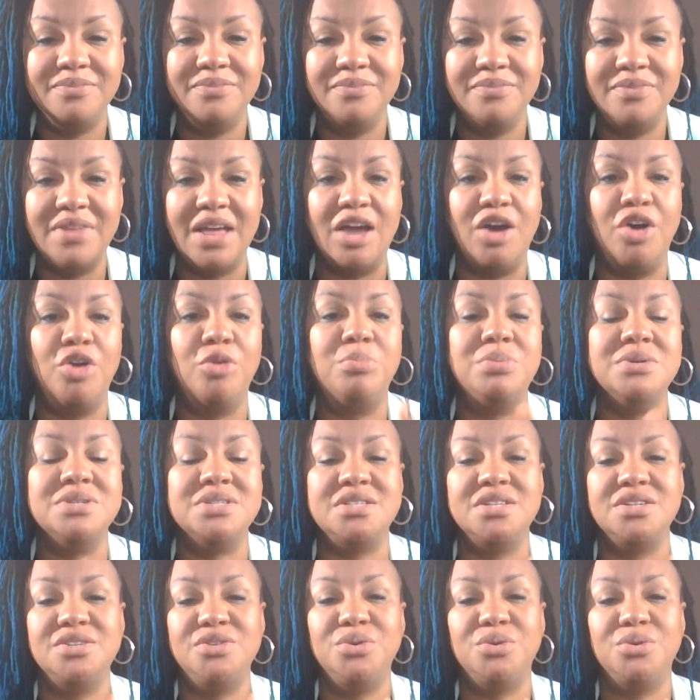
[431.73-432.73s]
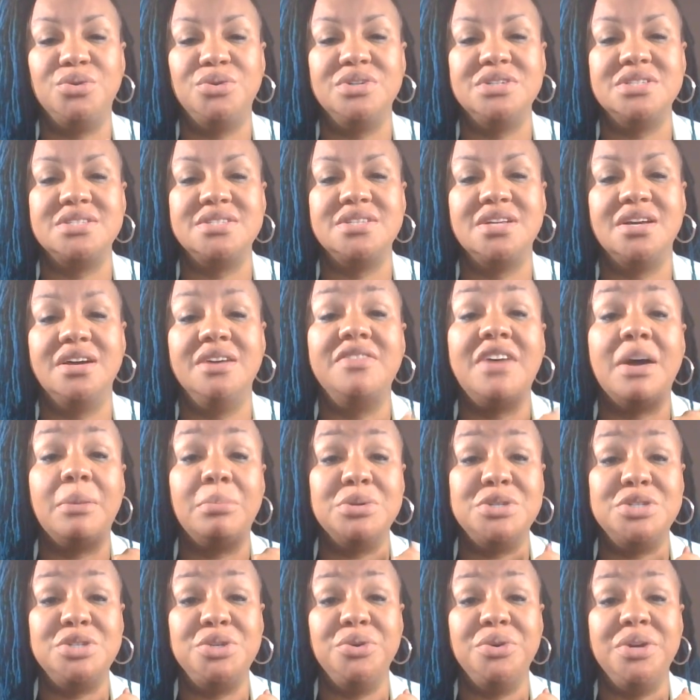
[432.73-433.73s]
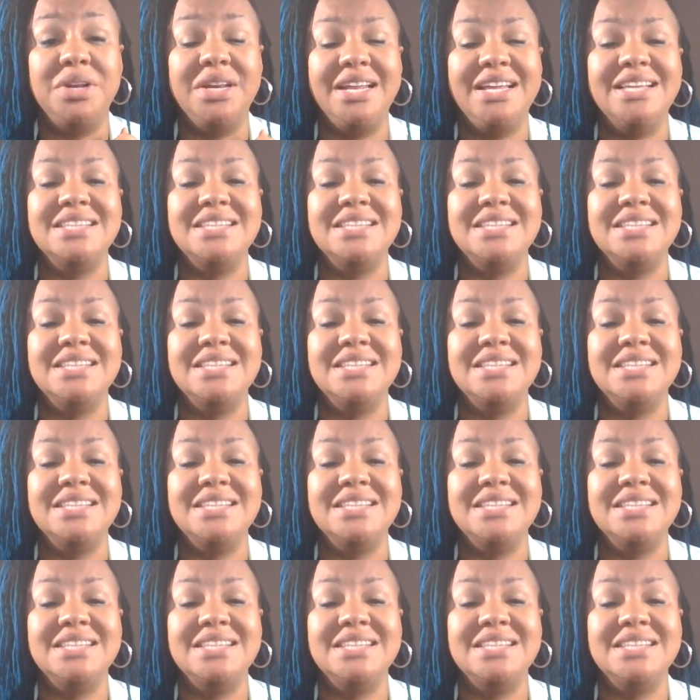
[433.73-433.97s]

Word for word: that opens the doors of opportunity.